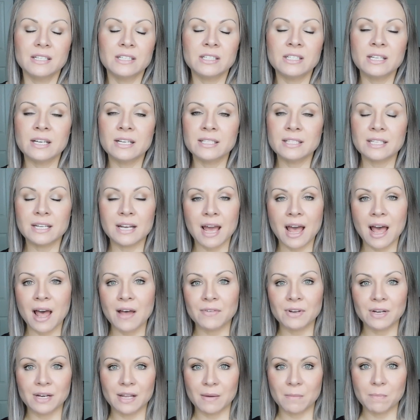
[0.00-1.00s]
doesn't
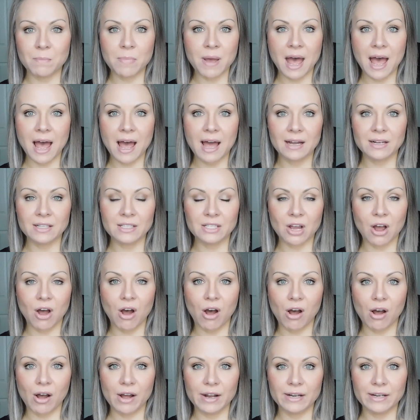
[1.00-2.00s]
have an impact
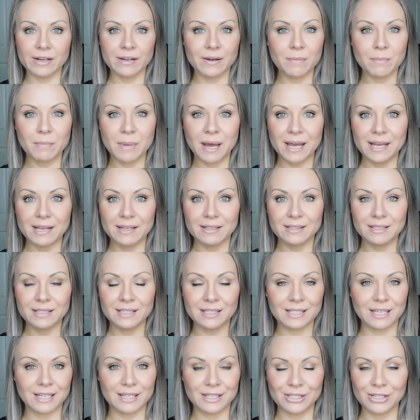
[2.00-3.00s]
on my
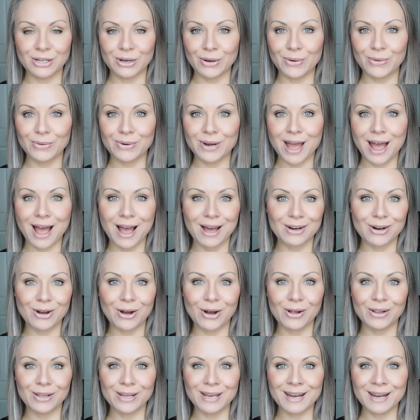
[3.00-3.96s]
skin tone at all.